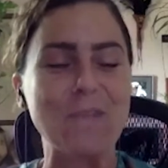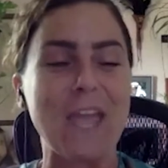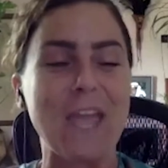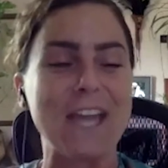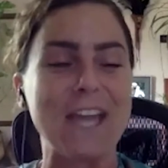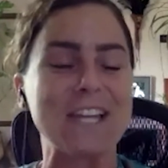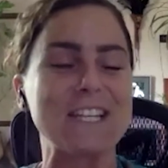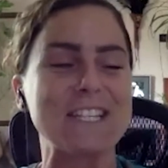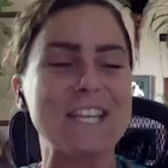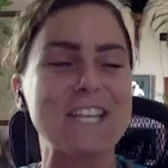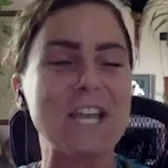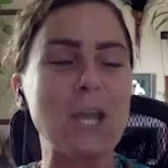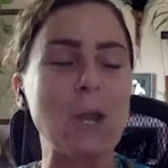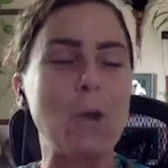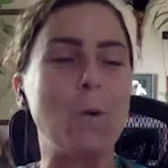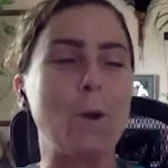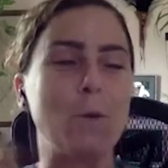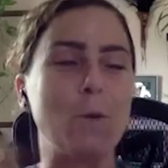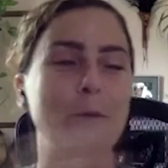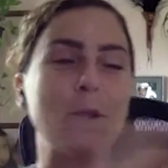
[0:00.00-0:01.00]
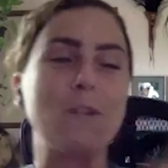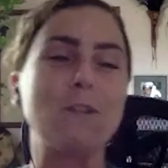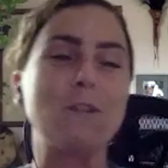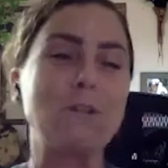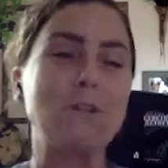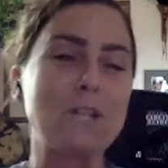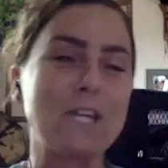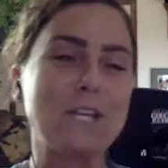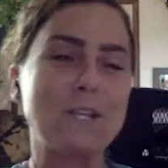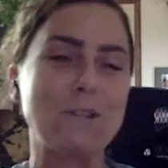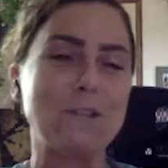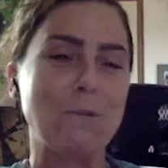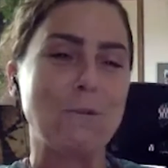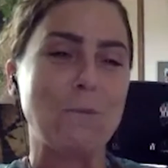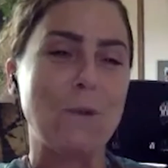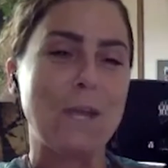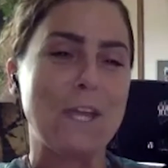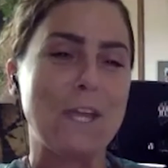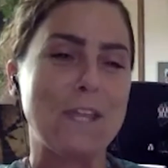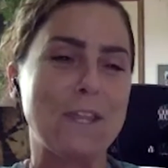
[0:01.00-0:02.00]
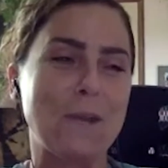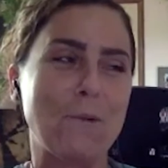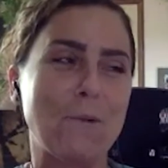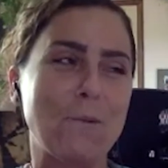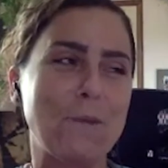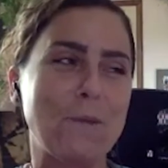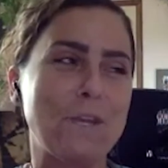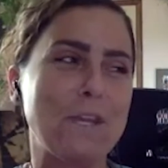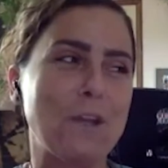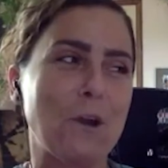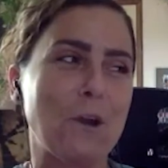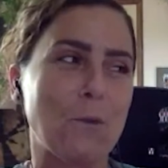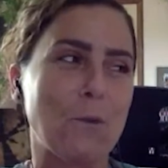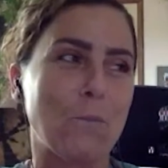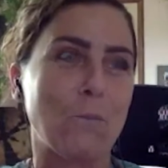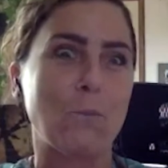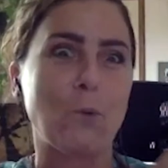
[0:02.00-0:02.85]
And when we look at the way that we are